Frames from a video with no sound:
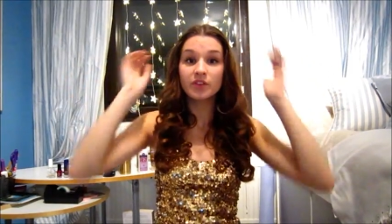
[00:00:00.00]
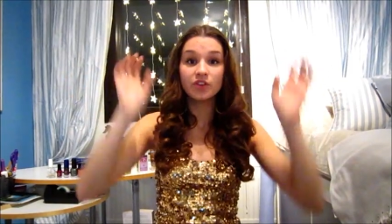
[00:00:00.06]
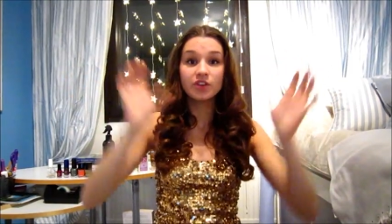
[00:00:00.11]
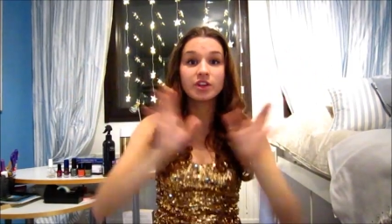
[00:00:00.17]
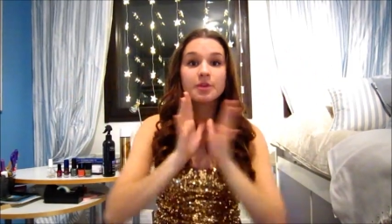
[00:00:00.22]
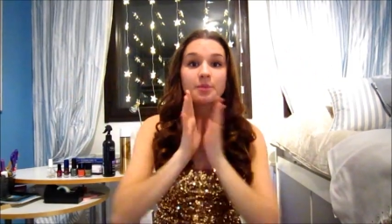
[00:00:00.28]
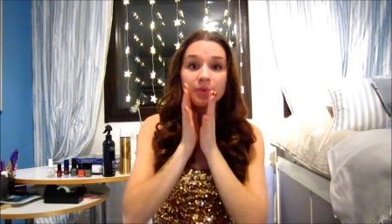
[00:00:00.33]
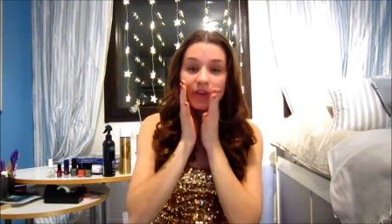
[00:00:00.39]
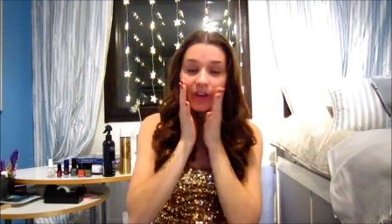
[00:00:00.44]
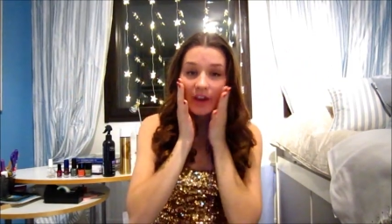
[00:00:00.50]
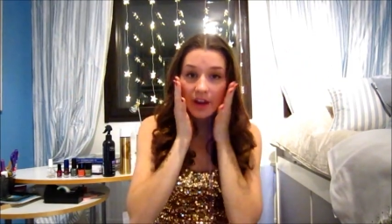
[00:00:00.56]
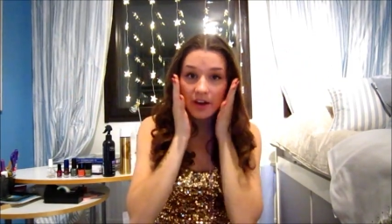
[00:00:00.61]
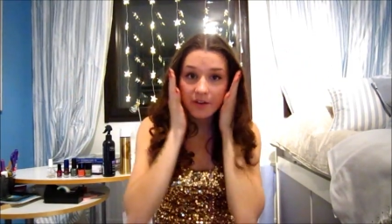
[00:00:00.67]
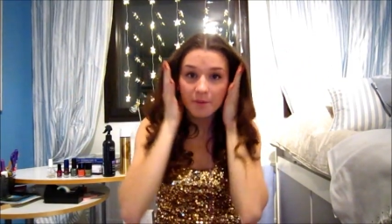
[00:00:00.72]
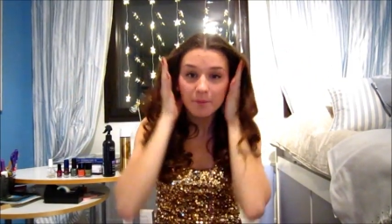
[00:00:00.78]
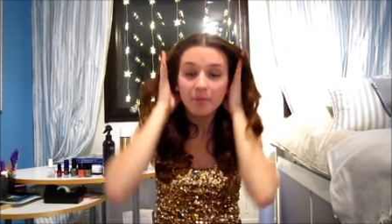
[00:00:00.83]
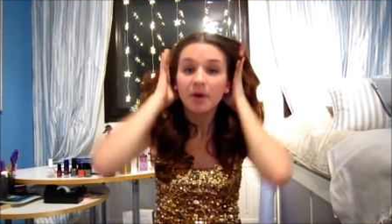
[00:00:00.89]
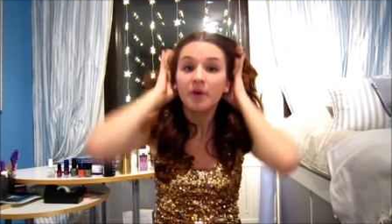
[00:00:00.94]
you could put your hair
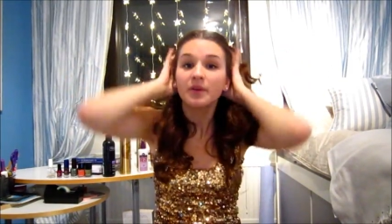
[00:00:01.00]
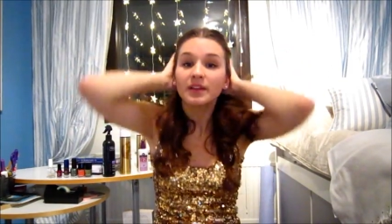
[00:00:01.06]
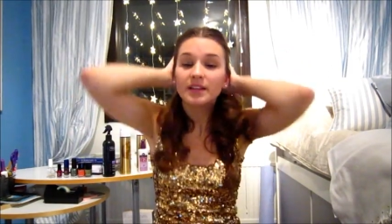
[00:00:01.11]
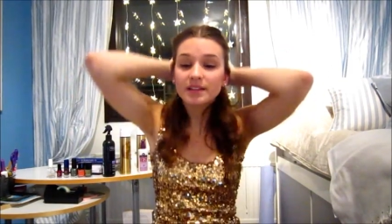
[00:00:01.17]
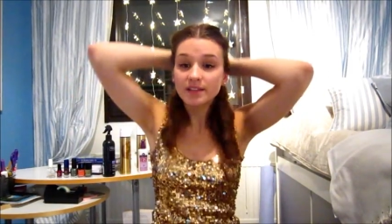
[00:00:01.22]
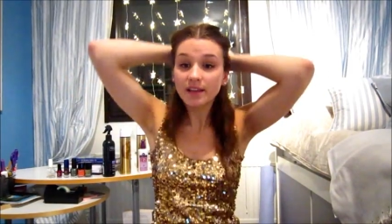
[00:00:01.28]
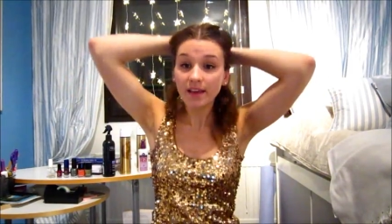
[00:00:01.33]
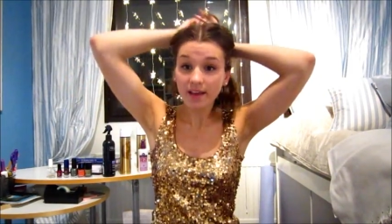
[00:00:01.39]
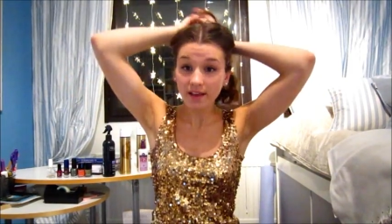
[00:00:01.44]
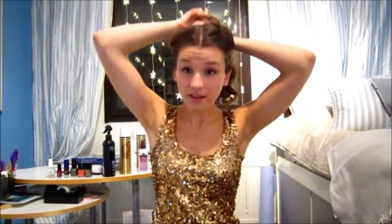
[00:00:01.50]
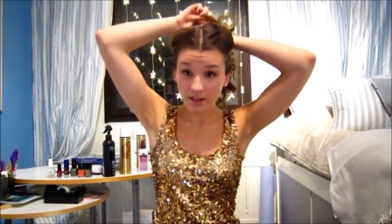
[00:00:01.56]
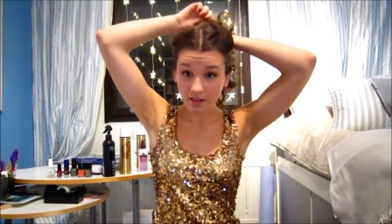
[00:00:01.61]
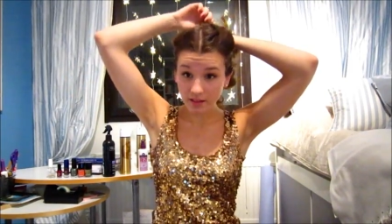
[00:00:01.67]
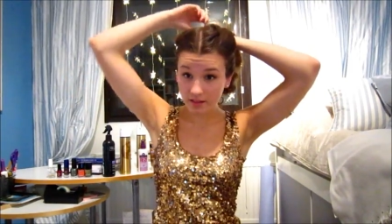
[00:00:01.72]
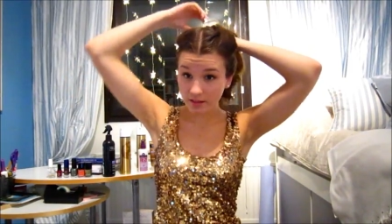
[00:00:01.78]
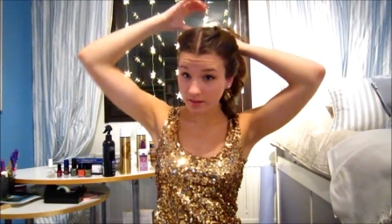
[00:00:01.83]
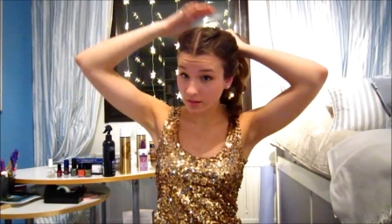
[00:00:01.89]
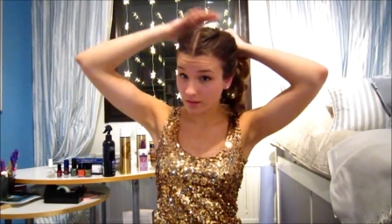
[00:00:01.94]
in a ponytail